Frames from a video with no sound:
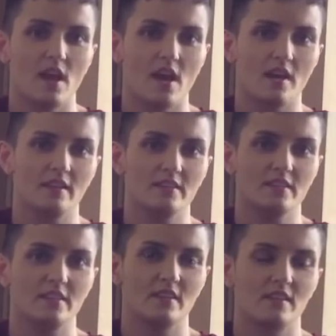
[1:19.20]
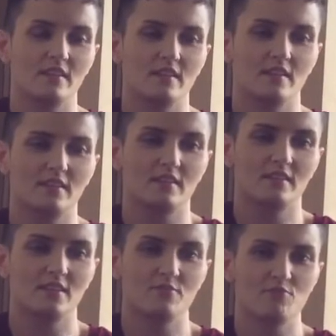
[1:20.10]
and
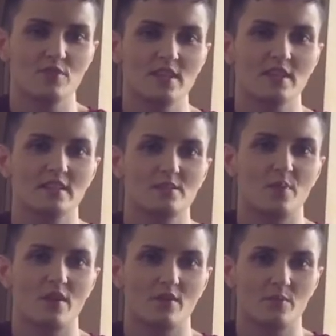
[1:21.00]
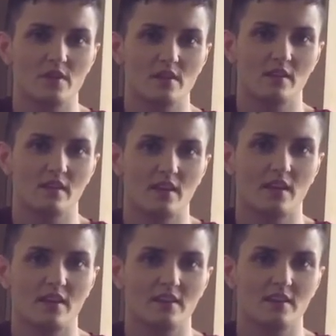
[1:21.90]
it really inspired me,
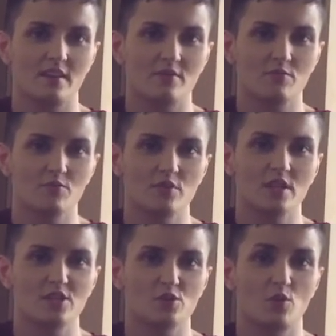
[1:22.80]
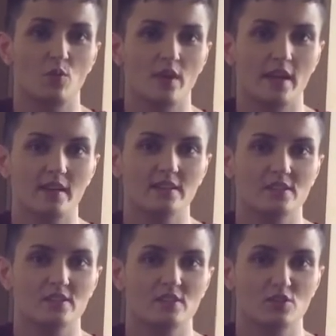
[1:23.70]
and it really showed what
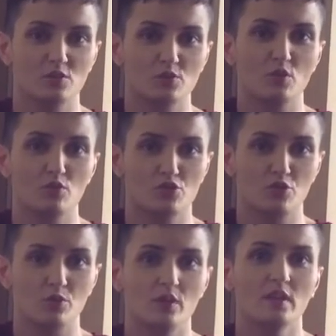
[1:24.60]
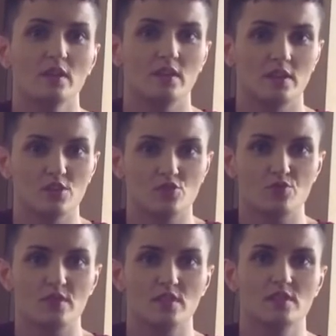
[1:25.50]
athletes do go through
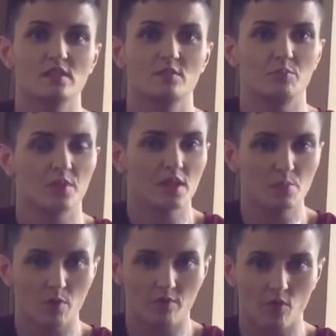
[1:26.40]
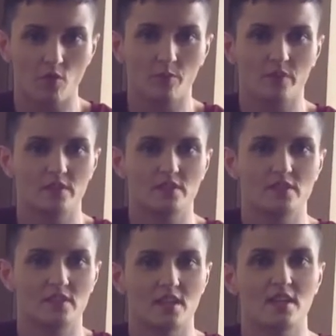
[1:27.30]
injuries, peak
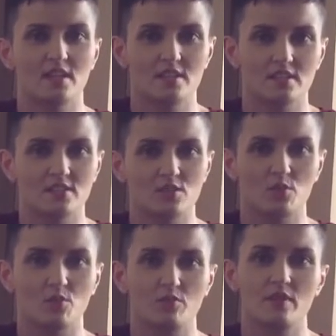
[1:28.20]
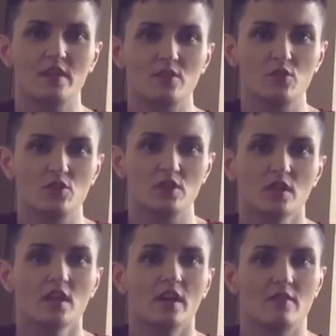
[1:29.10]
performance, getting into the zone, feeling good
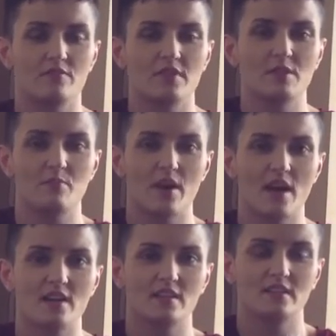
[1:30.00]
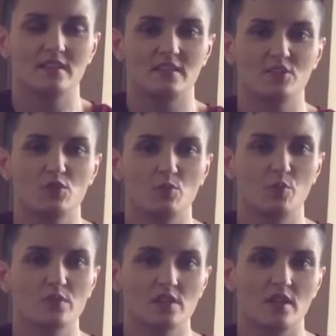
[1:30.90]
and feeling bad. And it, showed
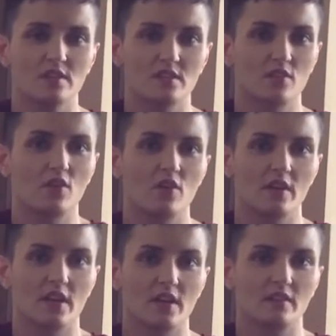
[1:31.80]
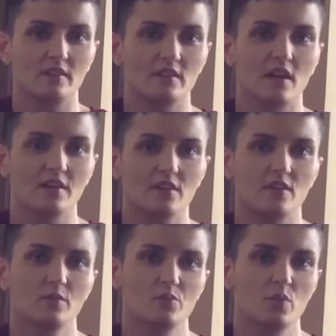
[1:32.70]
both sides of the coin, and I
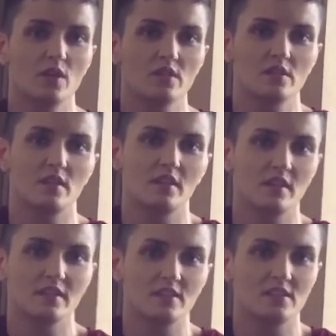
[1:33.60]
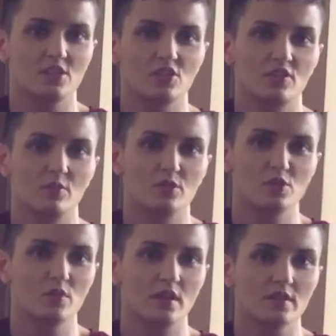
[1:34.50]
thought it was brilliant, and I'd like to share it with
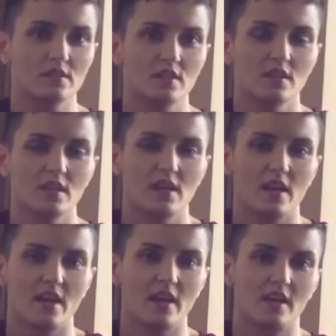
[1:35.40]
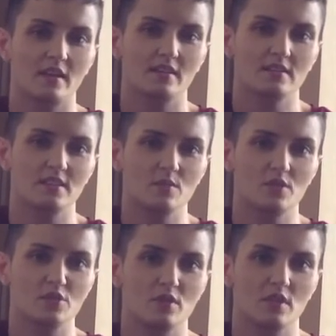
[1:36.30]
you guys and see
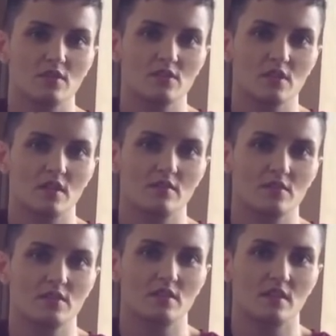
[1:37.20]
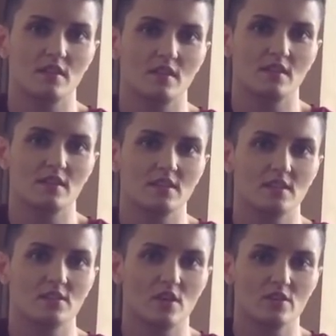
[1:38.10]
what you think yourselves. Uh, it's
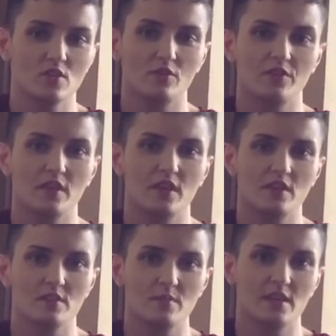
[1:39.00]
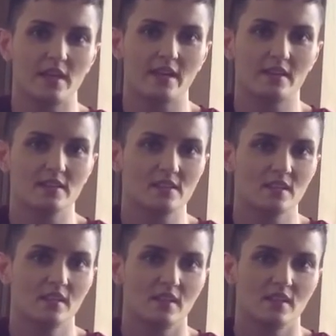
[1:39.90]
a, a tough thing to be an athlete,
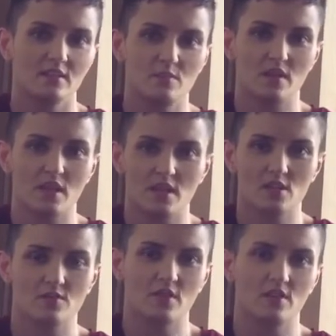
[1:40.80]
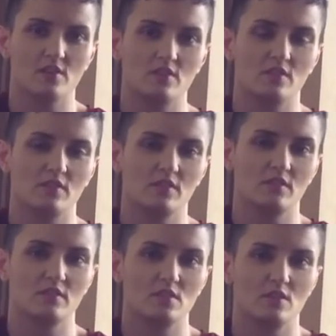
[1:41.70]
to be a cage fighter,
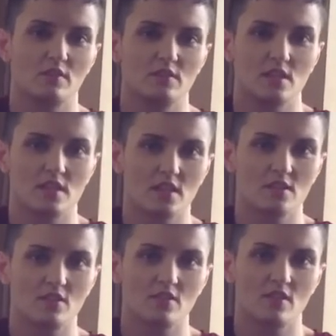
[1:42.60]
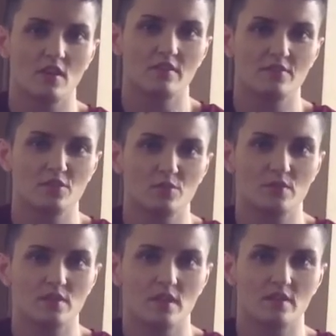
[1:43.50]
to dedicate all your life to
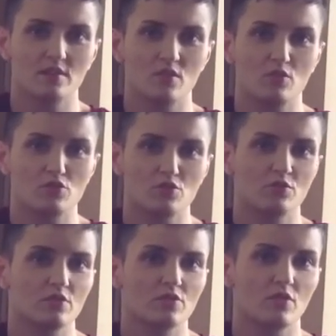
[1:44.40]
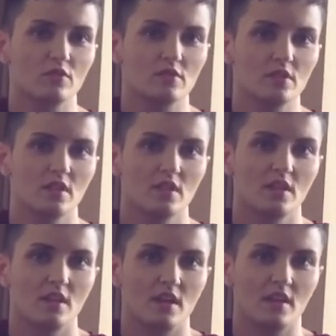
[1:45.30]
it, and to go through the struggles.
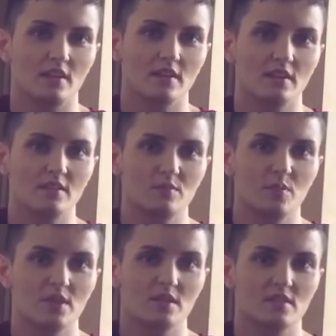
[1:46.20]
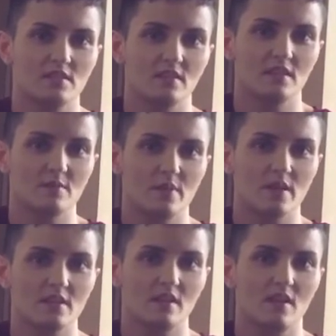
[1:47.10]
And I think this piece
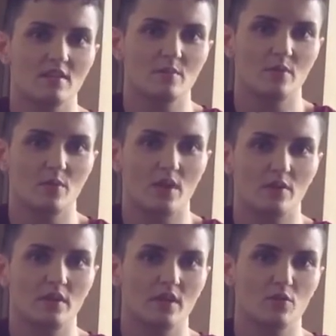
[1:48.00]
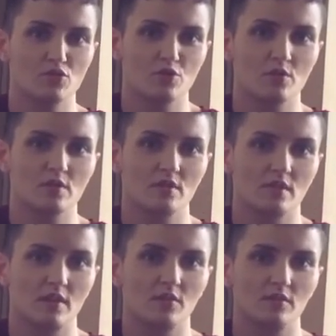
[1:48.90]
explained a lot about how they go through it and
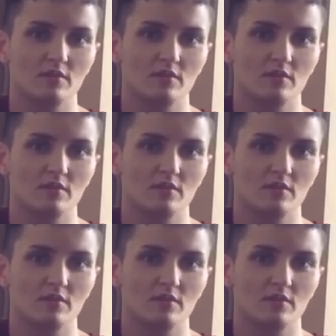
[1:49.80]
how